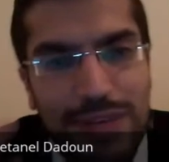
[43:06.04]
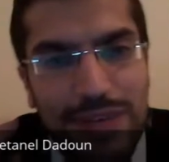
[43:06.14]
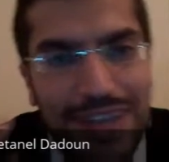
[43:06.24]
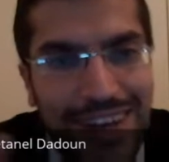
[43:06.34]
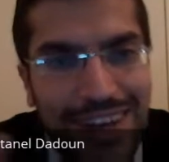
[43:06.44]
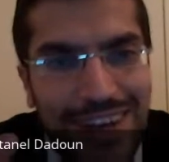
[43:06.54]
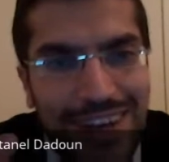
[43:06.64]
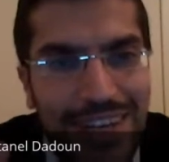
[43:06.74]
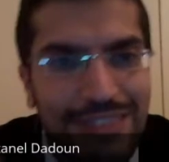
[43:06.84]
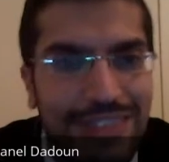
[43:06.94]
sometimes you have to be
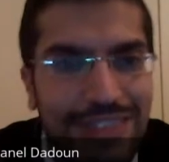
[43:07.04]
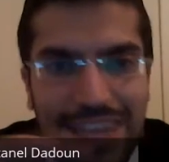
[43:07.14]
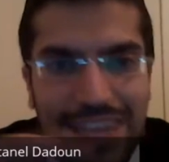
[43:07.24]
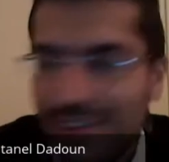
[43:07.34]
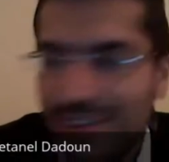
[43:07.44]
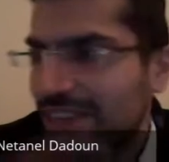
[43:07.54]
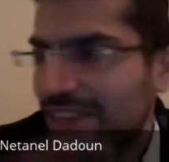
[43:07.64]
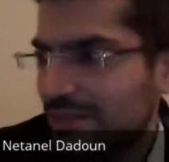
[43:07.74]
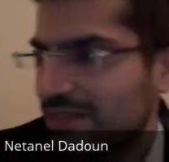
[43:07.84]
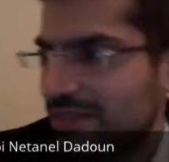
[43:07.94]
Chacham Lev to
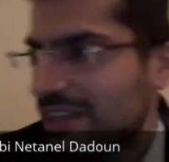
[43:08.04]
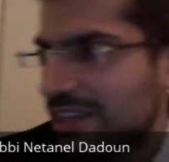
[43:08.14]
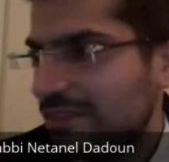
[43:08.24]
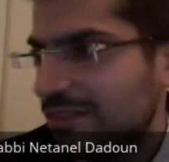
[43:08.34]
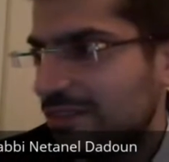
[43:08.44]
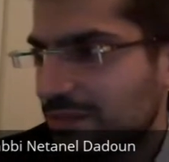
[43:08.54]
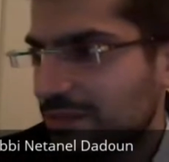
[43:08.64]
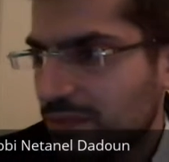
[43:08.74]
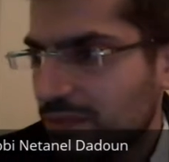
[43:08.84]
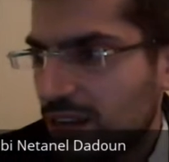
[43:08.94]
get the right mitzvah
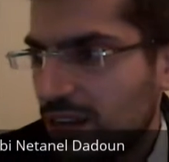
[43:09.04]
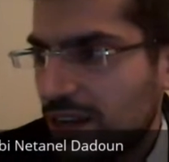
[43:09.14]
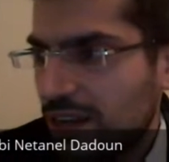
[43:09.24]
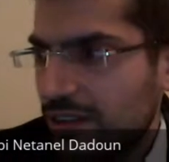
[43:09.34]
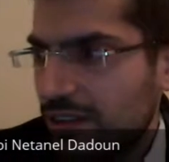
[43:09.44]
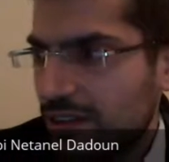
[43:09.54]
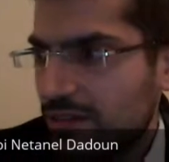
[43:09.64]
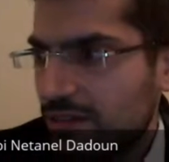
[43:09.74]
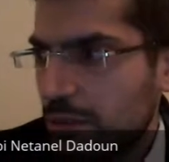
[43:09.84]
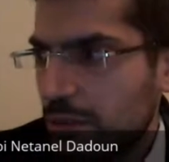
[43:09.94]
out of it.
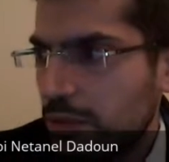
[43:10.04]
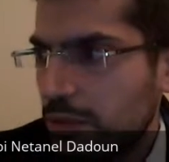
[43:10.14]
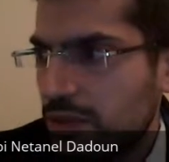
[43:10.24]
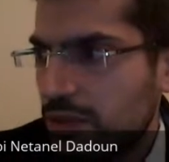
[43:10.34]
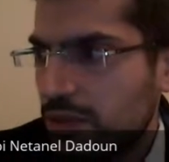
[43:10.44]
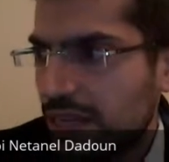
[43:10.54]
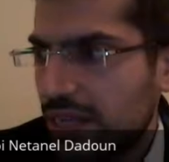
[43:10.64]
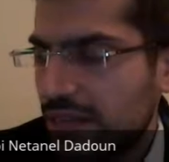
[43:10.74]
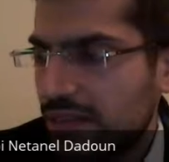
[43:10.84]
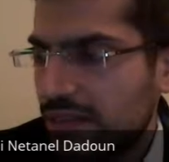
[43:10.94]
So maybe
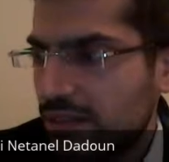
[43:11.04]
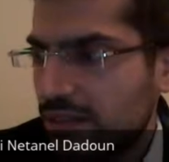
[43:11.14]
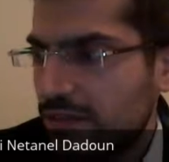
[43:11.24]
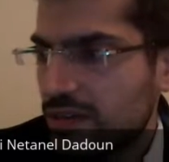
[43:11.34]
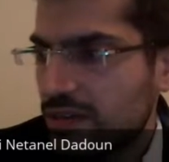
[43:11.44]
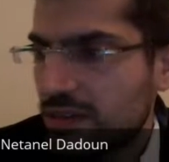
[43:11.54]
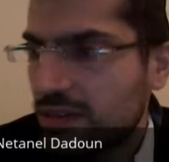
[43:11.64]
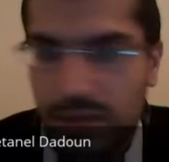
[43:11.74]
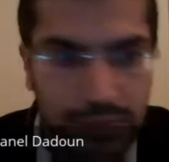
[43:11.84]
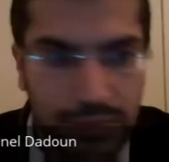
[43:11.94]
we should take that as a
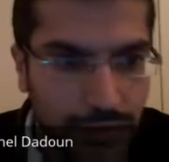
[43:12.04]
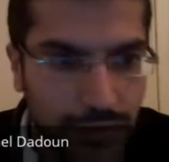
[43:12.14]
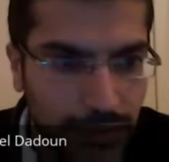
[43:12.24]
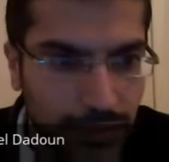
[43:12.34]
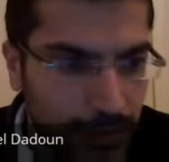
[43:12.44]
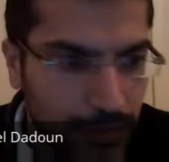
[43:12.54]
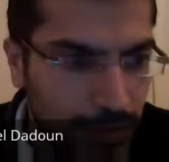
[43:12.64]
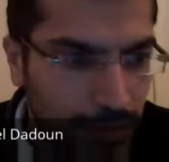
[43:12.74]
lesson for us as well.